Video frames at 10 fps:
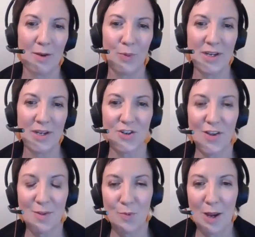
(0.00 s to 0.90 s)
But we
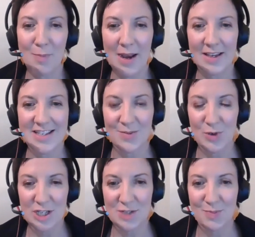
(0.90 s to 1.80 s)
do know the pragmatics
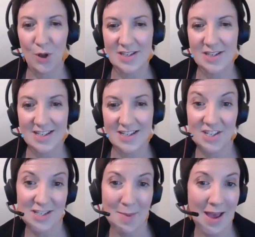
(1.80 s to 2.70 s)
in which policy
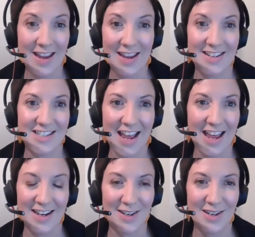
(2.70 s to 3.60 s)
decisions are made
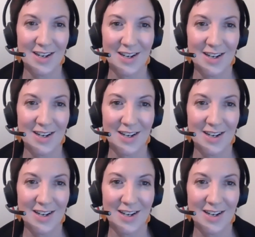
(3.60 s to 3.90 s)
and